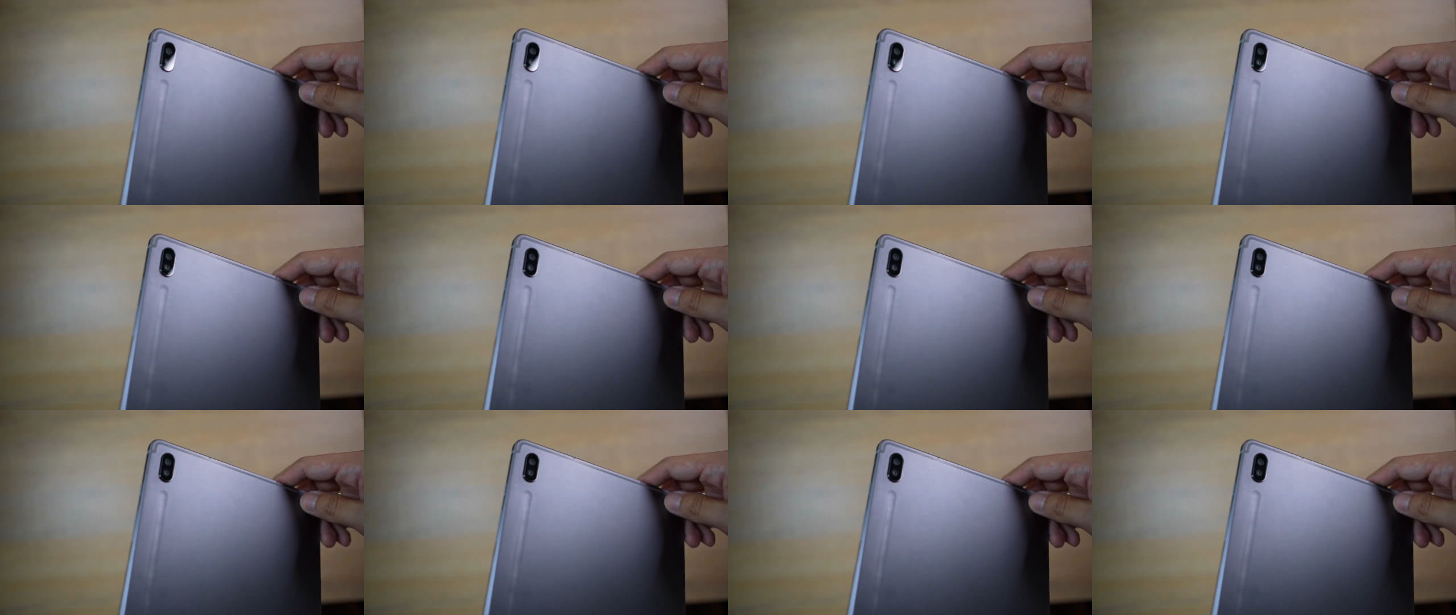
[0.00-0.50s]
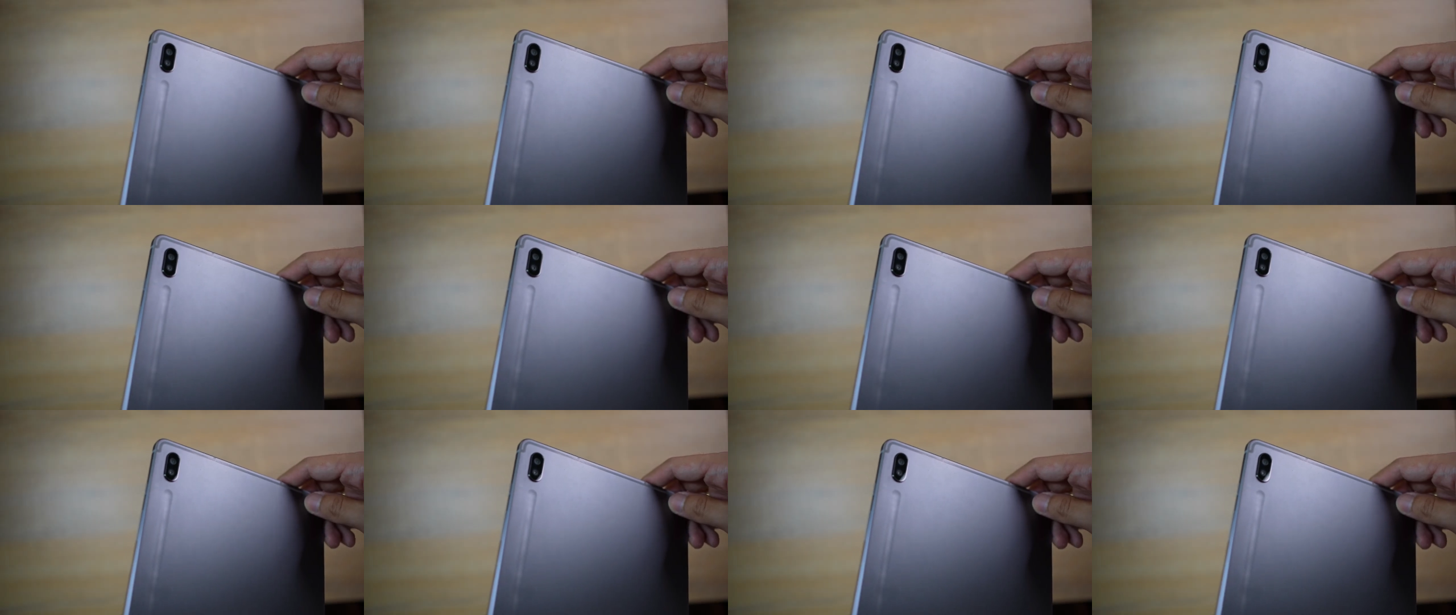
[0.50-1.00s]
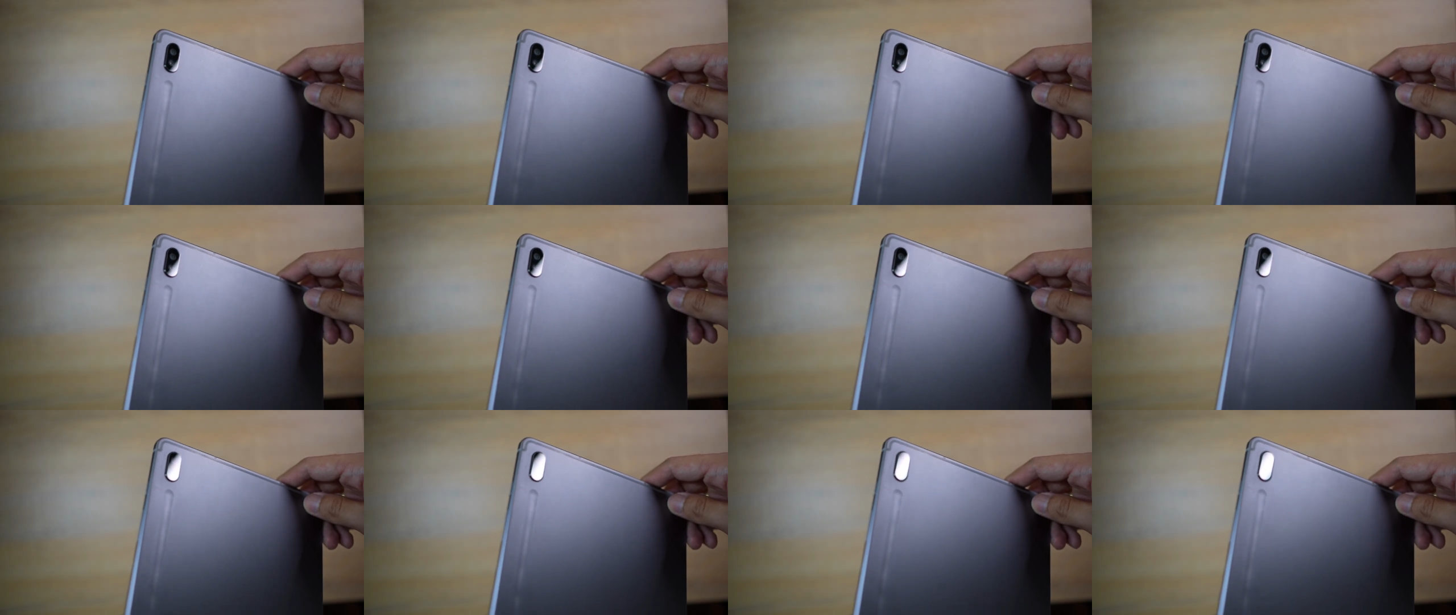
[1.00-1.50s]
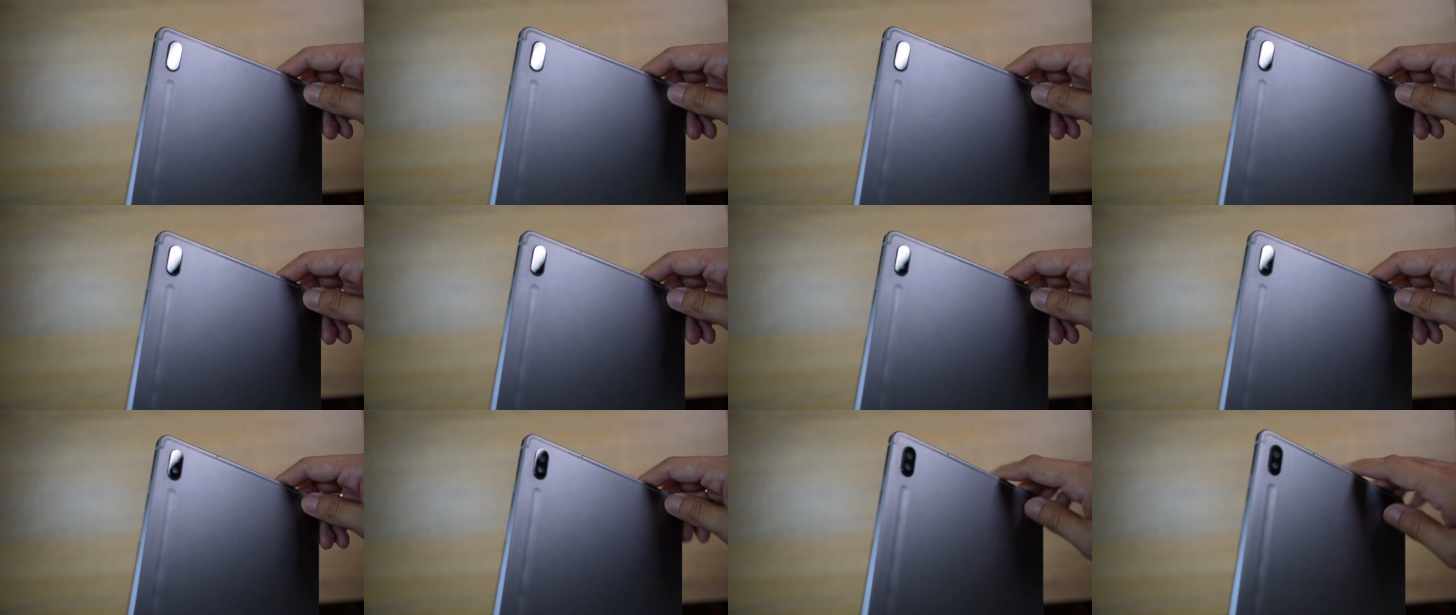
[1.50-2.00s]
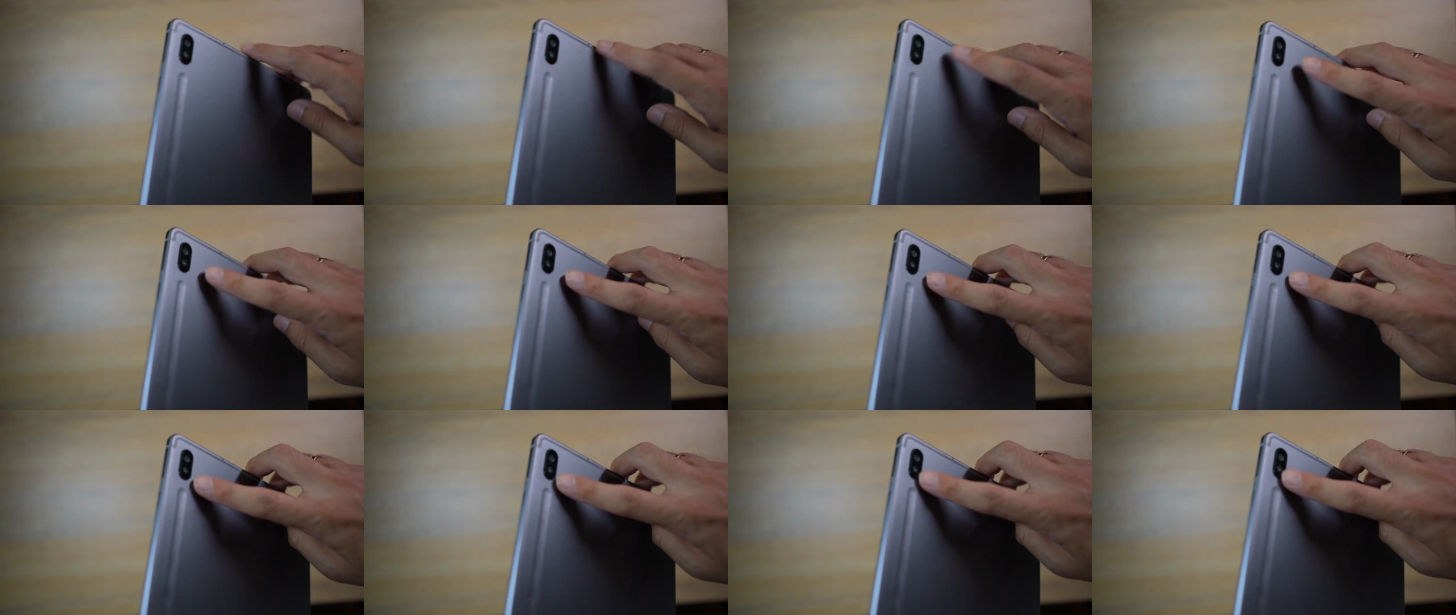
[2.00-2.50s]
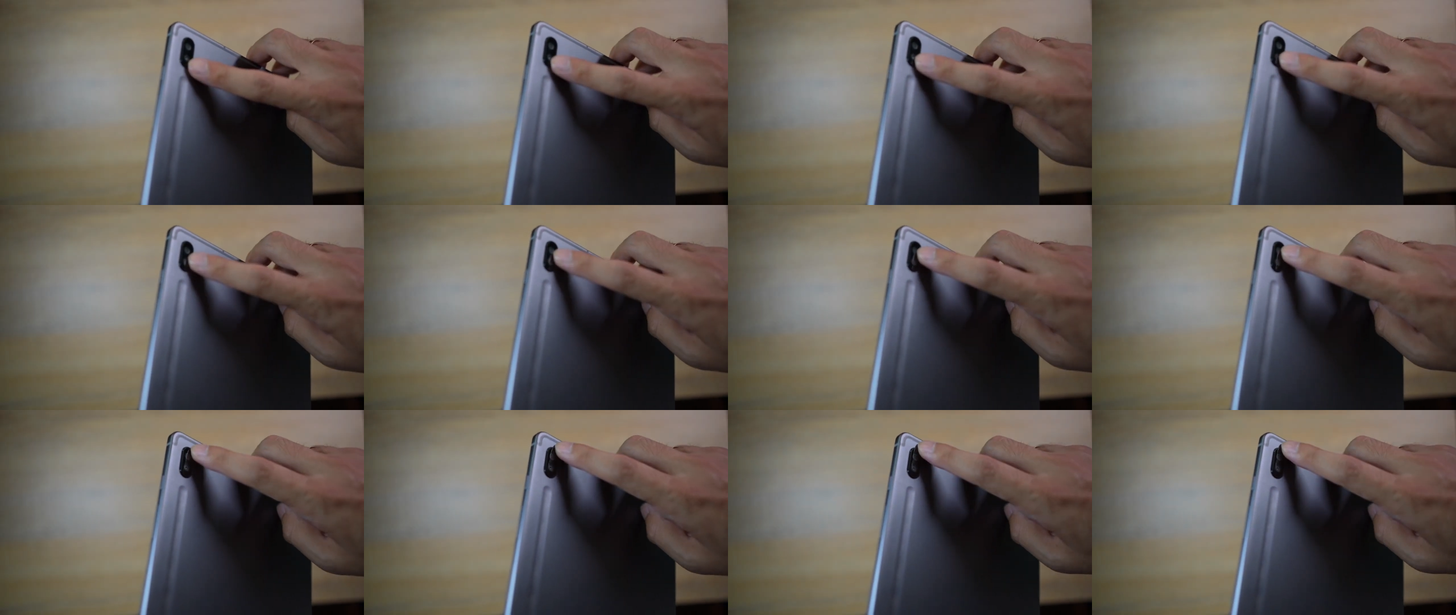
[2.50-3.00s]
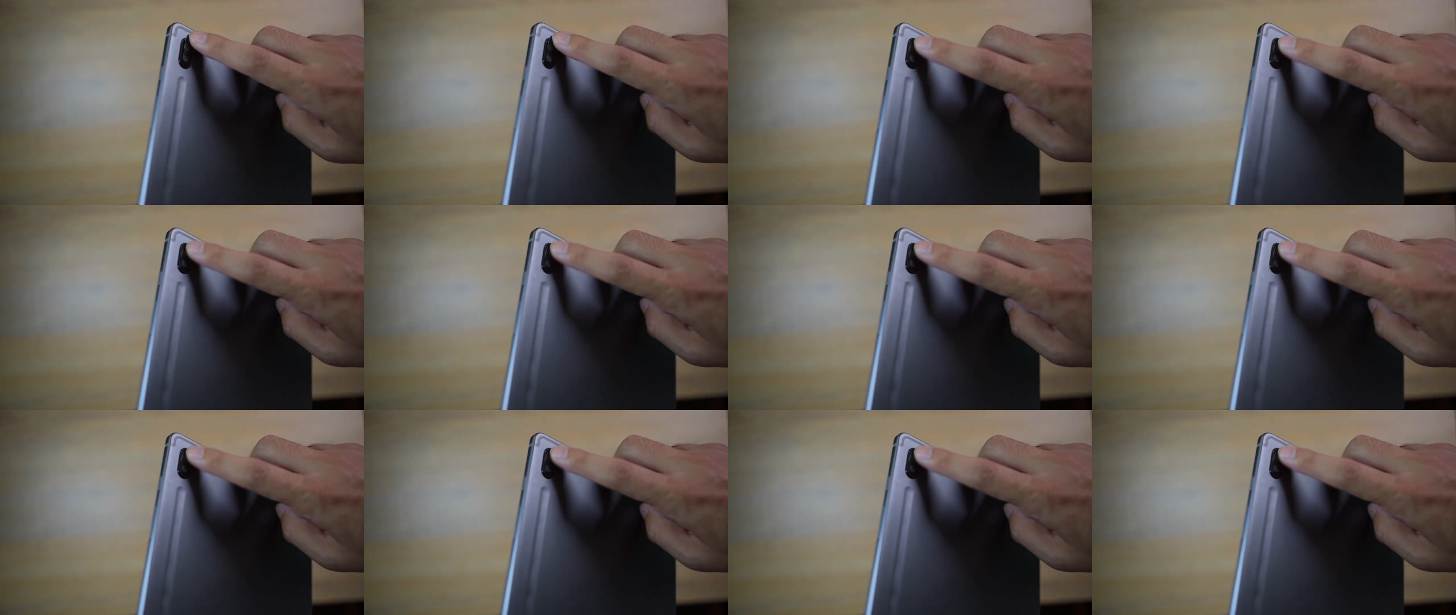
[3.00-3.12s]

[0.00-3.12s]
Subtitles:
(no speaker visible)